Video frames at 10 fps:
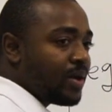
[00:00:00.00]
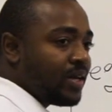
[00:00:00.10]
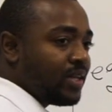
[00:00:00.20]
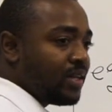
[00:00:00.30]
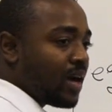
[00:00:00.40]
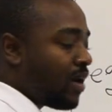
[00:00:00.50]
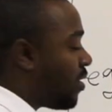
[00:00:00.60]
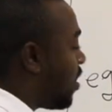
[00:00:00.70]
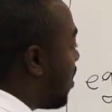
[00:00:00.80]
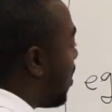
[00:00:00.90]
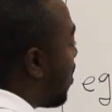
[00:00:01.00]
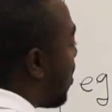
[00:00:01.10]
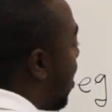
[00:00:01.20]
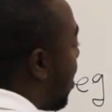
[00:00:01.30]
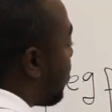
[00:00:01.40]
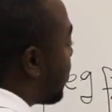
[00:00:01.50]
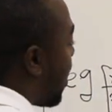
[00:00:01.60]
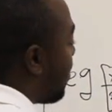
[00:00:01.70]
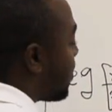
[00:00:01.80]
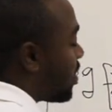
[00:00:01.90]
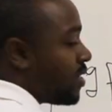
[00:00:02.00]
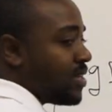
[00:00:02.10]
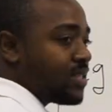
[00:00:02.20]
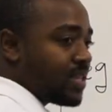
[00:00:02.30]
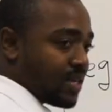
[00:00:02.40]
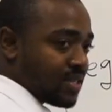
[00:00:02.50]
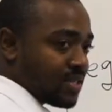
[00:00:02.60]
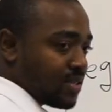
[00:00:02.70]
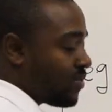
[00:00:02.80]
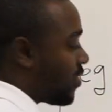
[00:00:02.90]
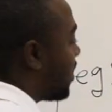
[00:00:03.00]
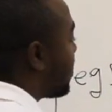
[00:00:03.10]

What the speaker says: how many outcomes? 6,